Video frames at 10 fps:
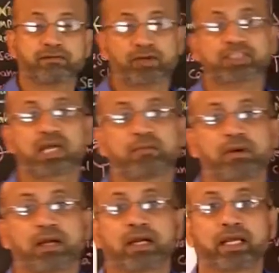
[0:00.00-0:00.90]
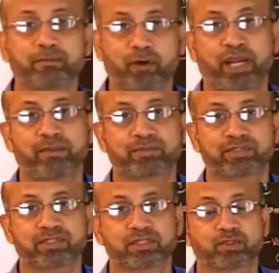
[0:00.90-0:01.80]
Say for example,
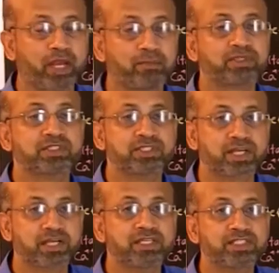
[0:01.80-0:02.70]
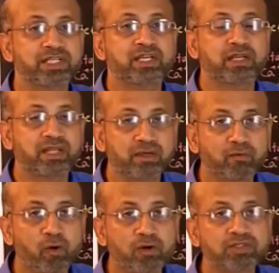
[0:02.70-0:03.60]
hippocampus. Hippocampus is a region
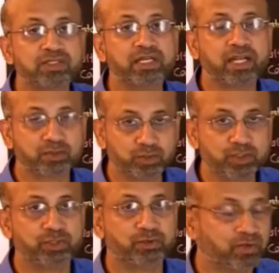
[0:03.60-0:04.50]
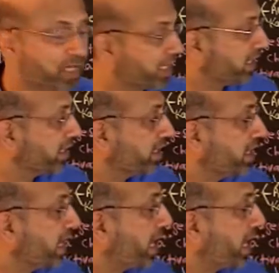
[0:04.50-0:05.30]
involved in associative learning,